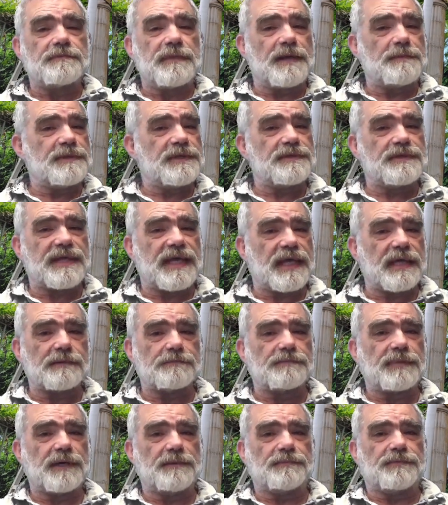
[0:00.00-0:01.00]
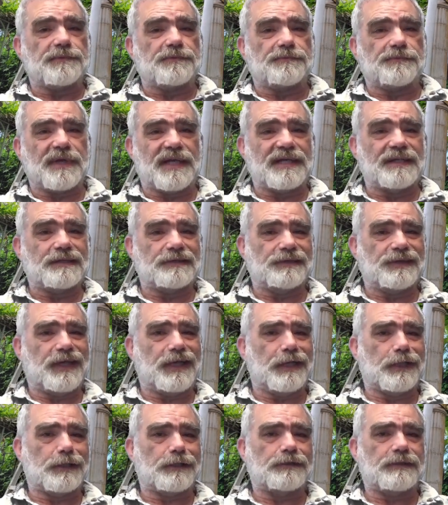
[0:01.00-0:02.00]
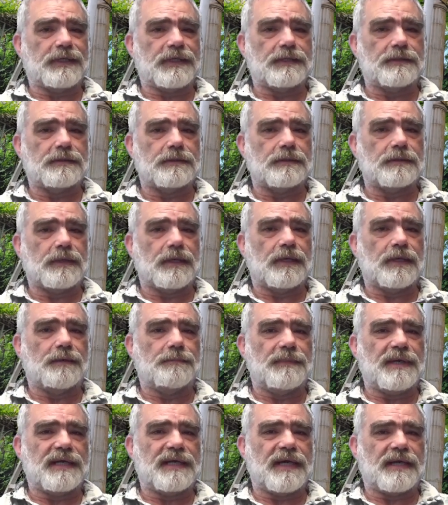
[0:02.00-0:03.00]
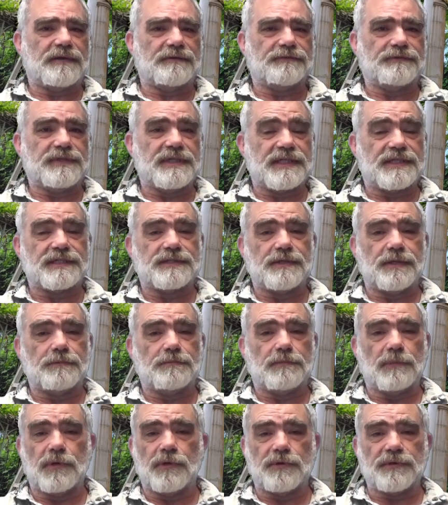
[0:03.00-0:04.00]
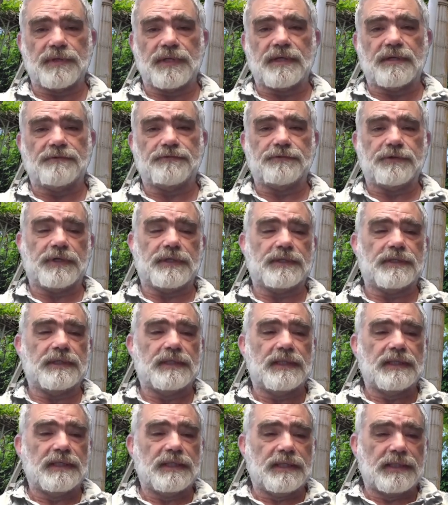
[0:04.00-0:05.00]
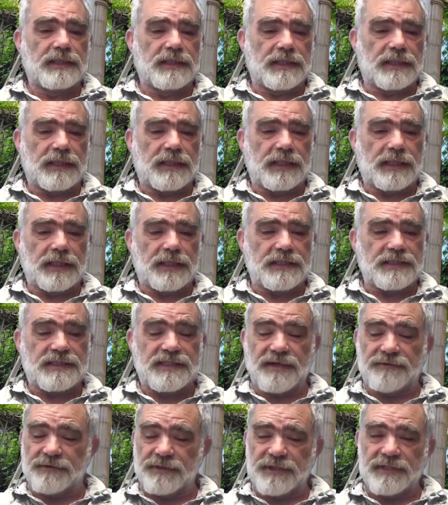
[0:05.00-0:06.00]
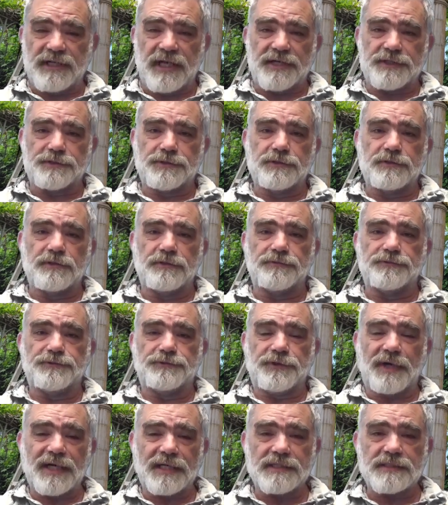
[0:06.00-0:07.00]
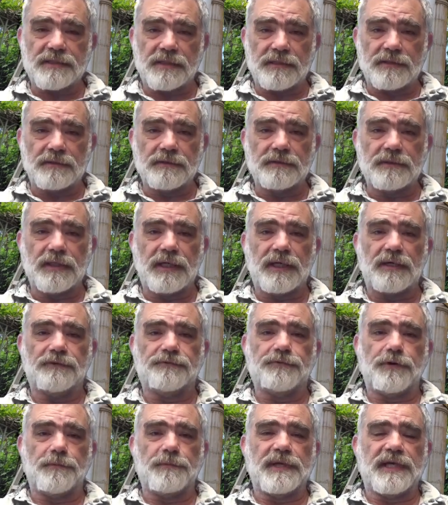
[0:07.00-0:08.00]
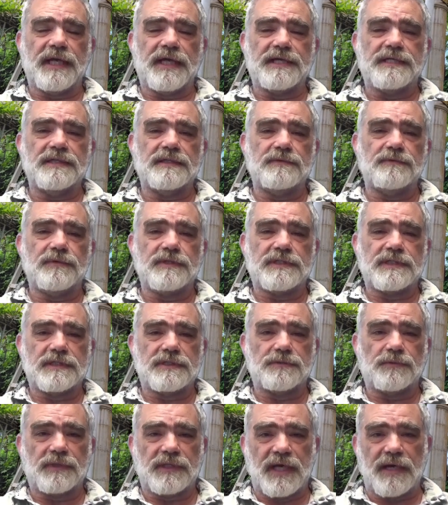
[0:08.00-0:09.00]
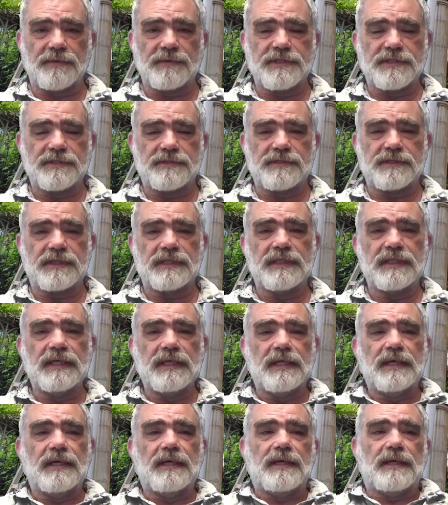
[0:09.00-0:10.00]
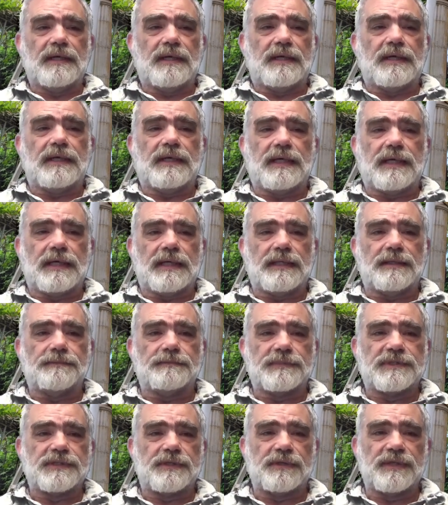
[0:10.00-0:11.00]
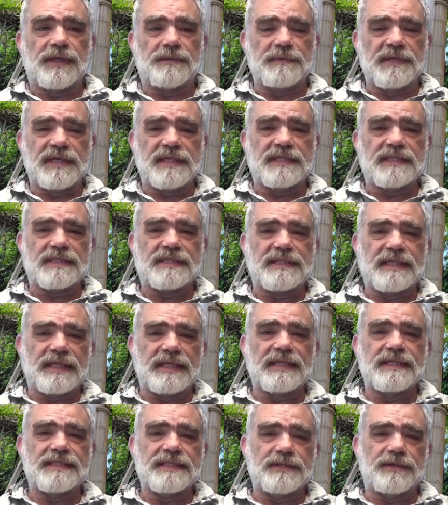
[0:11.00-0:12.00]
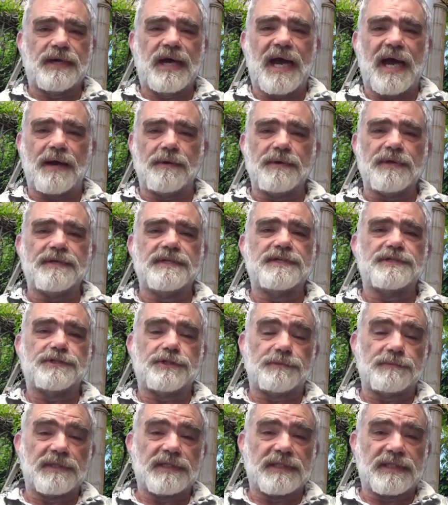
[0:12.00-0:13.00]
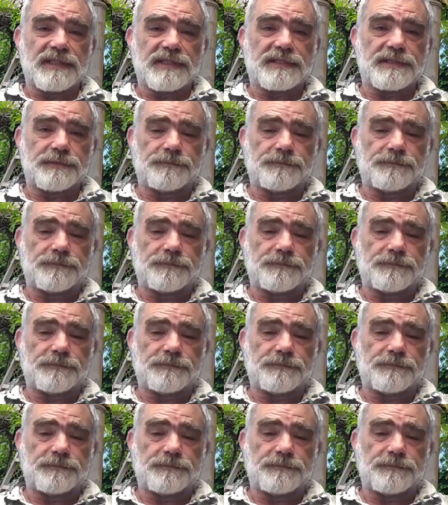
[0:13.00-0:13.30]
Maybe you can't pump regular aircrete made out of dish soap more than 1 foot. It's definitely not true of Drexel foaming agent, which is what I was using. So let me just get into how we determined this.